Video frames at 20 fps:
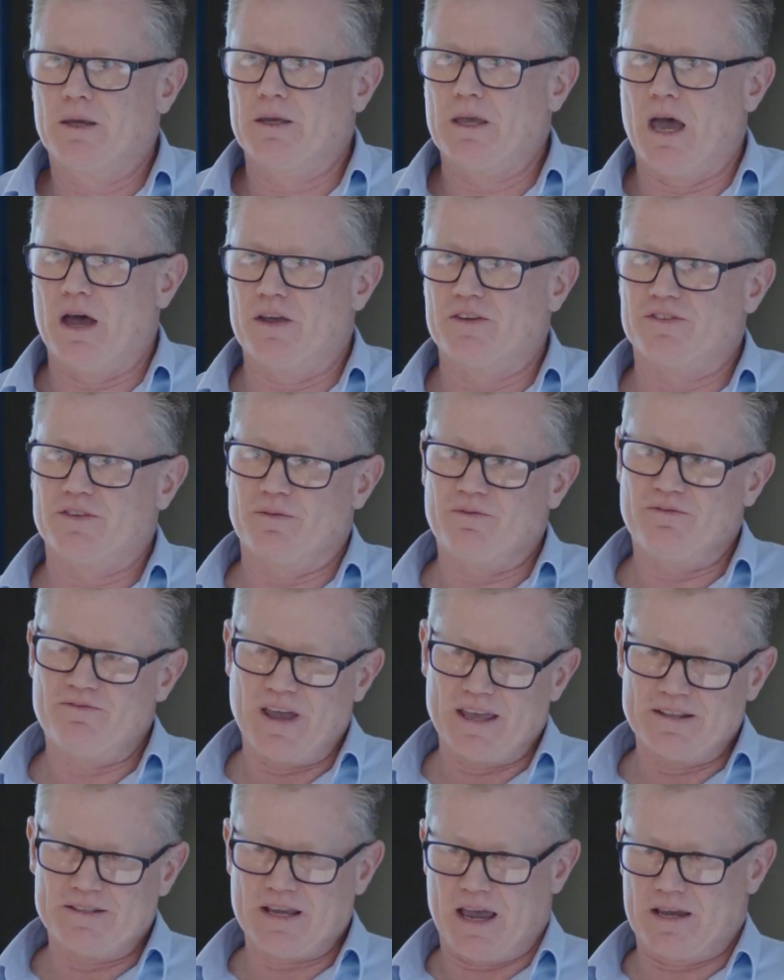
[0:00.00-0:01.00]
There's some
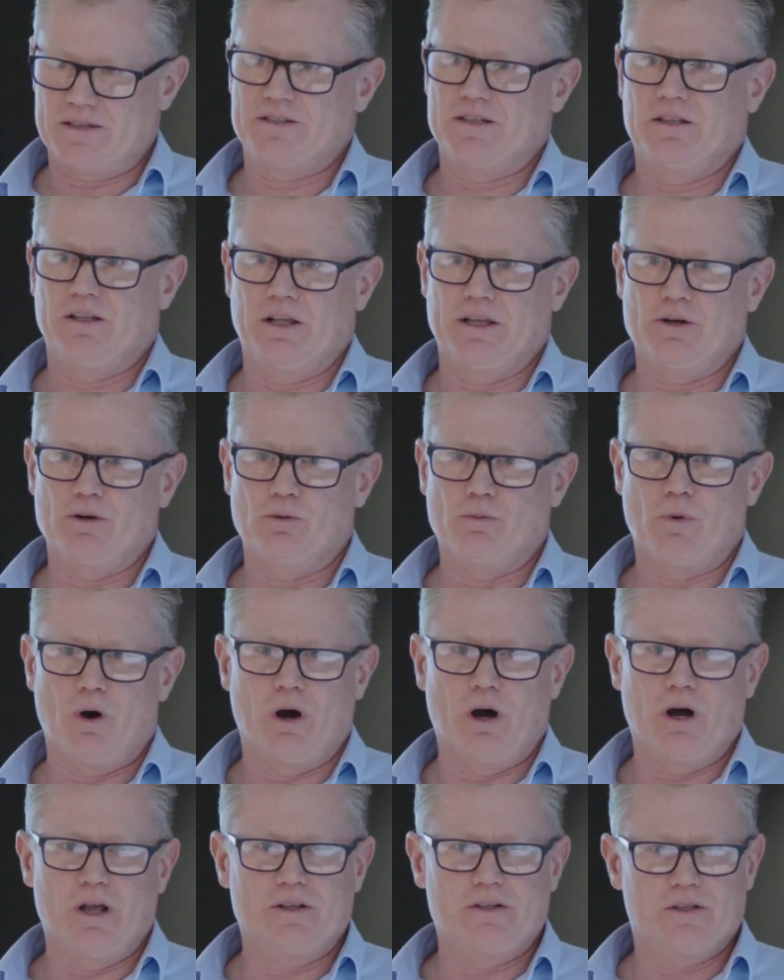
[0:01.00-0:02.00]
fantastic legal
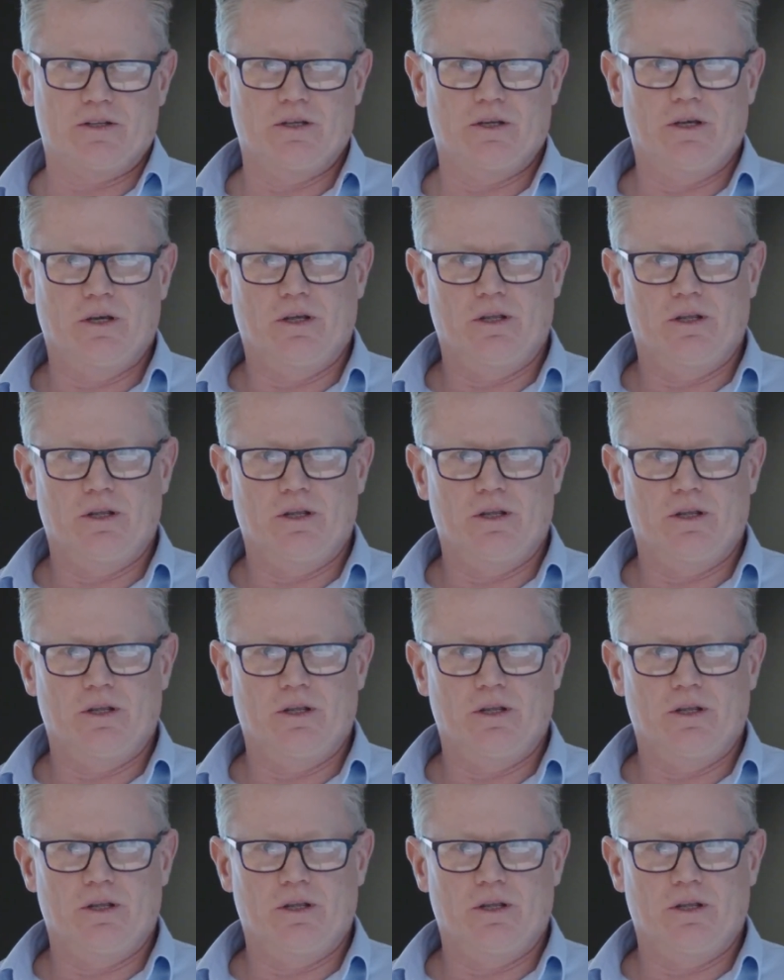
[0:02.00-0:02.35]
minds.